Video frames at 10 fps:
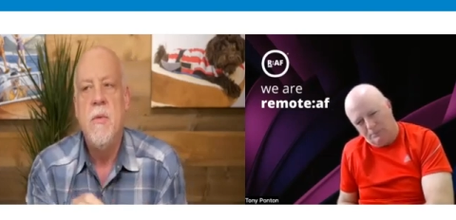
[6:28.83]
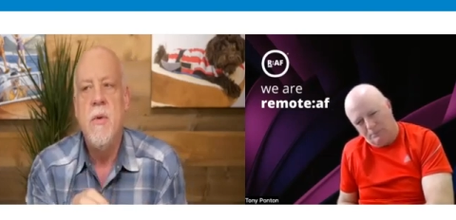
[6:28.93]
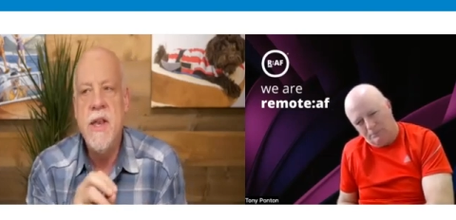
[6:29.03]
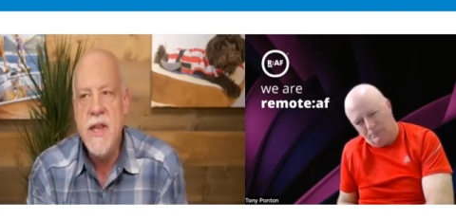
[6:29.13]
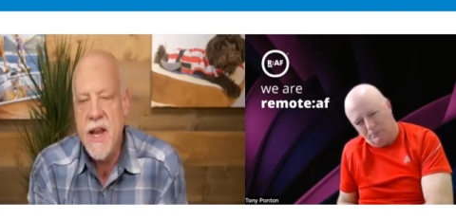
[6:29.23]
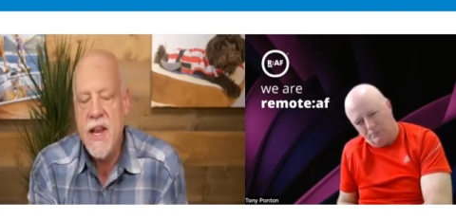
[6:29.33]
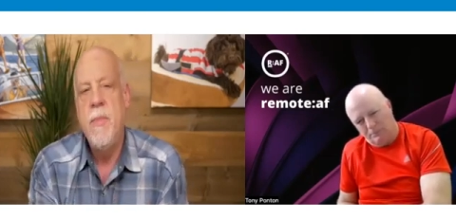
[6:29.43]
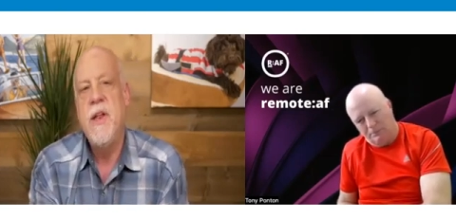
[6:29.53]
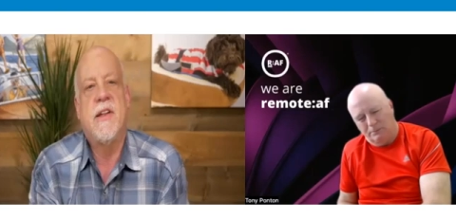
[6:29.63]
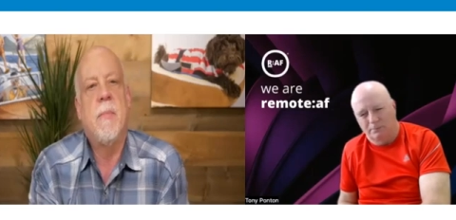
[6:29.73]
Speaker 1: it needed to
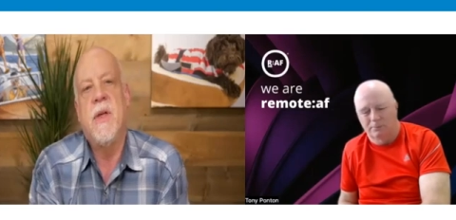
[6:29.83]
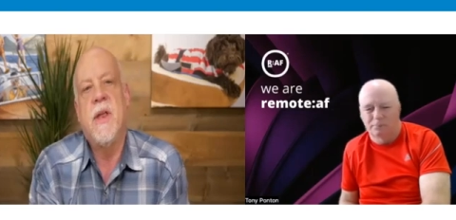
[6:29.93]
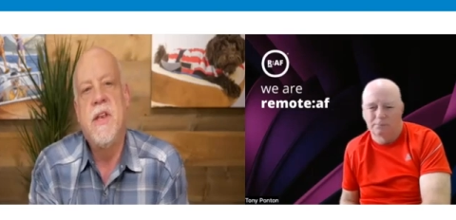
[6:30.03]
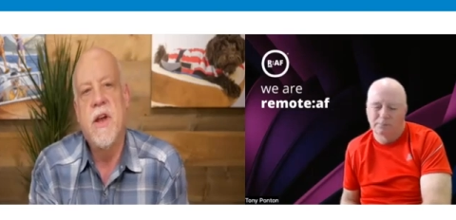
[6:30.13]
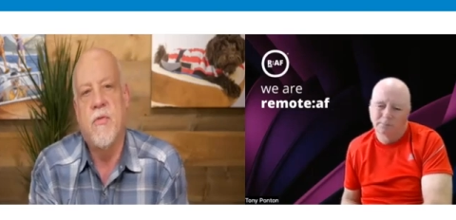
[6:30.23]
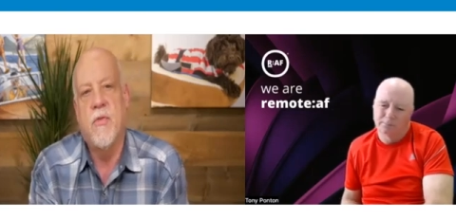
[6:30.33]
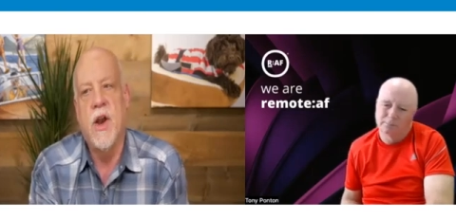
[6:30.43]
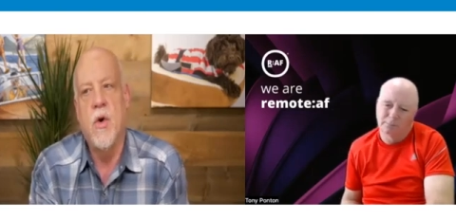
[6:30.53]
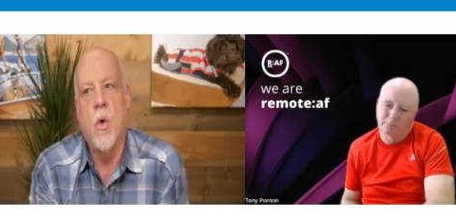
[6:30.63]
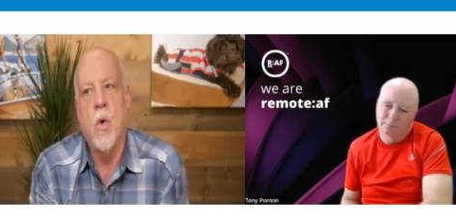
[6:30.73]
be something
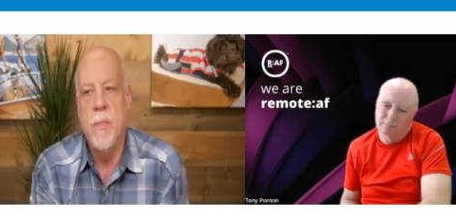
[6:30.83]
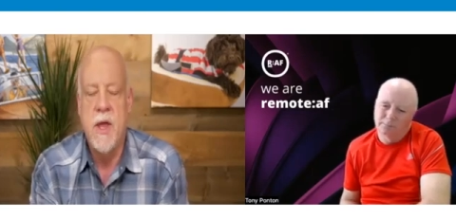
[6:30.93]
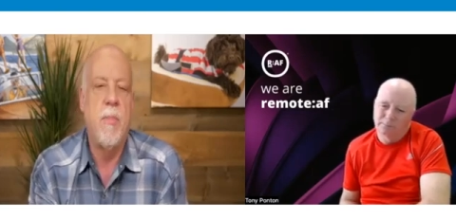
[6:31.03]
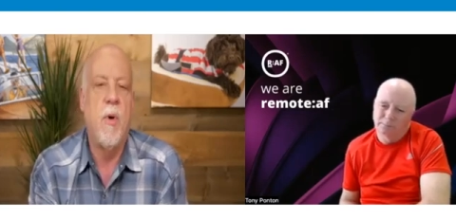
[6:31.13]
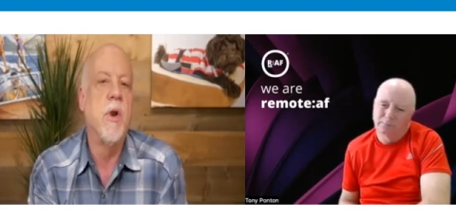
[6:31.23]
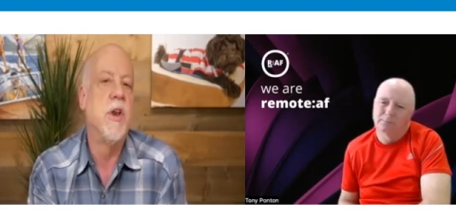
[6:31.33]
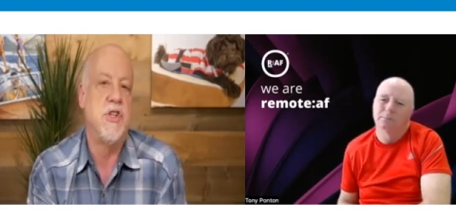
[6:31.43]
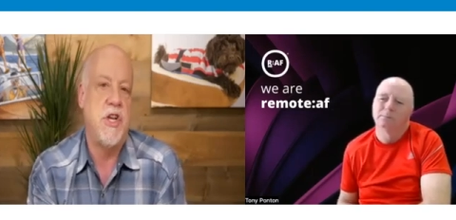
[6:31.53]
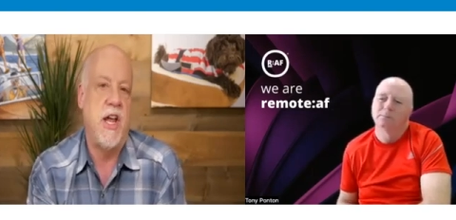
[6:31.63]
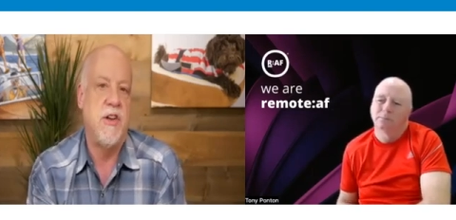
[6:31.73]
different or people wouldn't
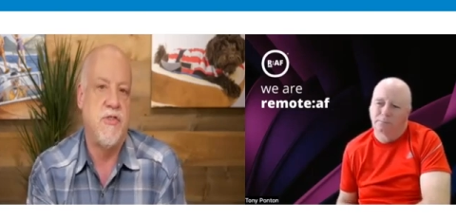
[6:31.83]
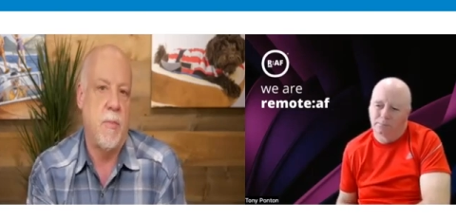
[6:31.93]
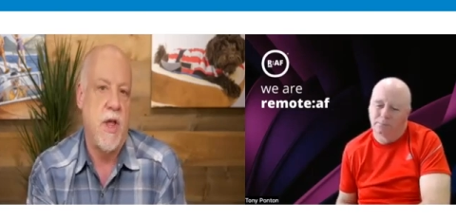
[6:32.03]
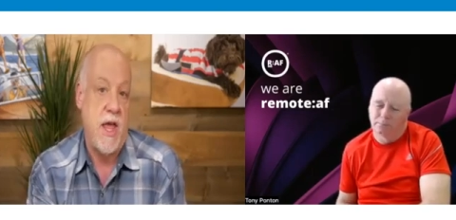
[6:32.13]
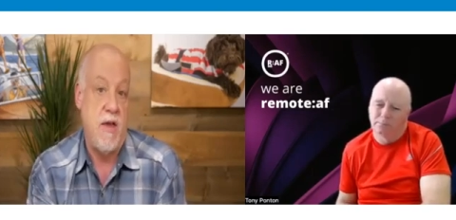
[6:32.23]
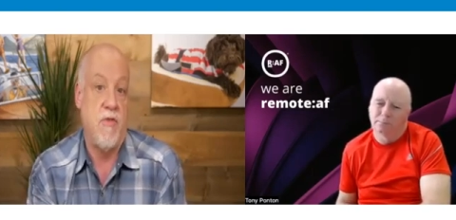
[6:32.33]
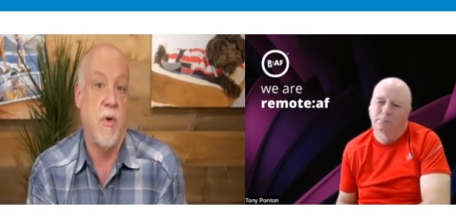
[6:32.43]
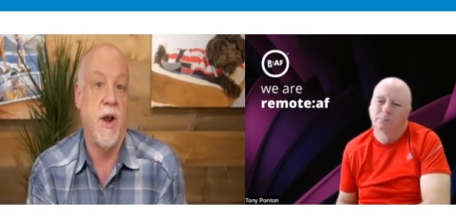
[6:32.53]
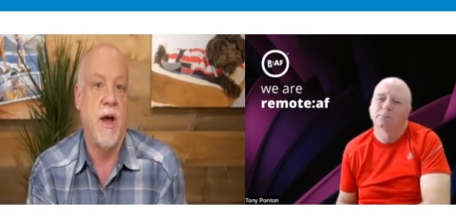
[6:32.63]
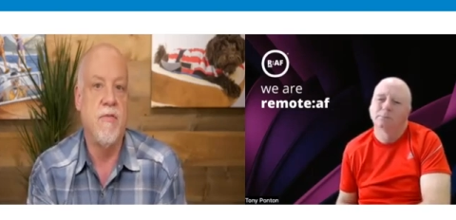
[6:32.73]
change their behavior
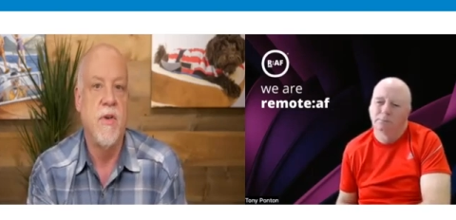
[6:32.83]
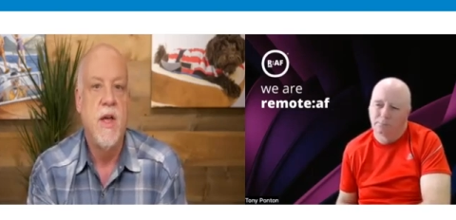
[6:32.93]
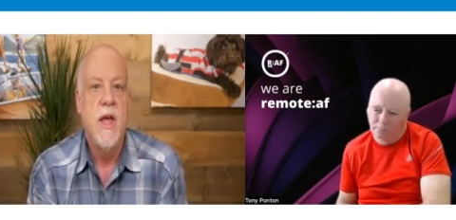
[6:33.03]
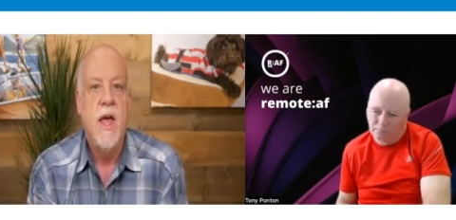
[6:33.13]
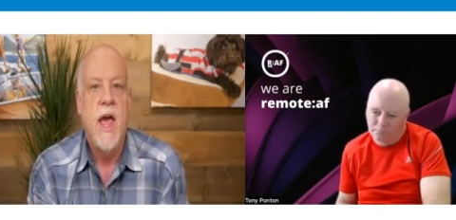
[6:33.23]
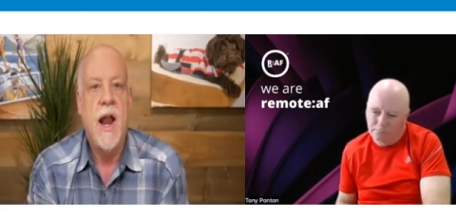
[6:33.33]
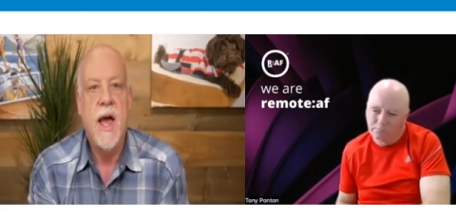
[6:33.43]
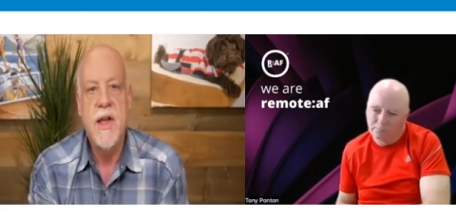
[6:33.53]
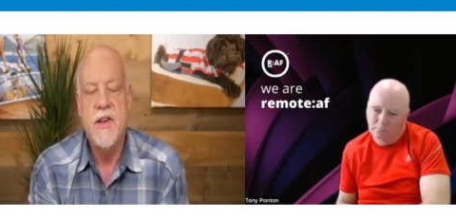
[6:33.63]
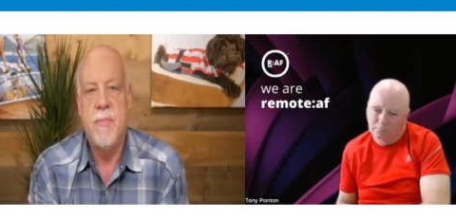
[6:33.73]
enough and i
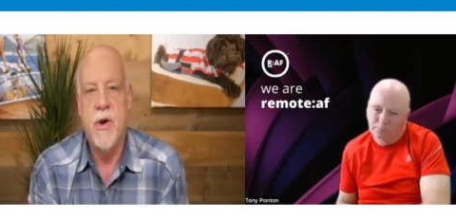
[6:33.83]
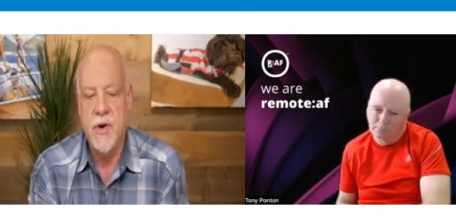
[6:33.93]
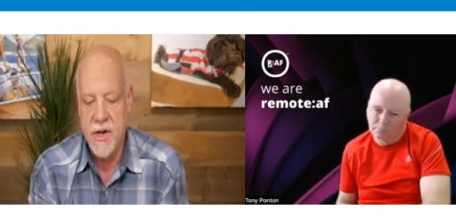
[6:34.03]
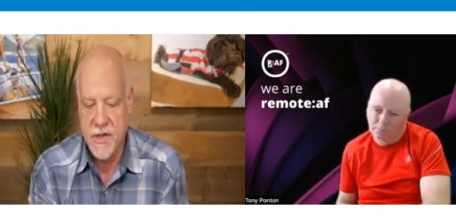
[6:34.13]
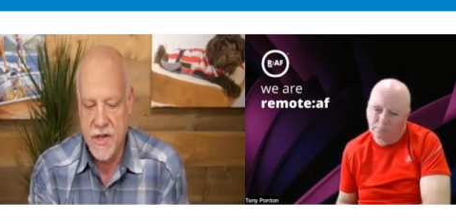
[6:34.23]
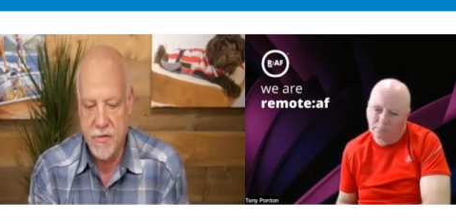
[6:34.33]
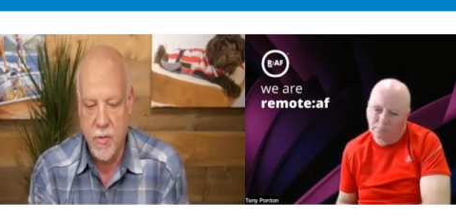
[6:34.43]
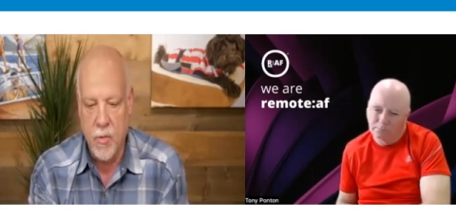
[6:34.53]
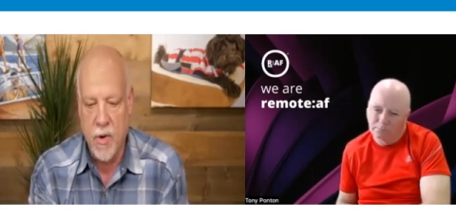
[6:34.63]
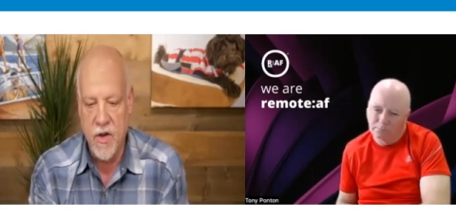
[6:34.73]
experienced this with one of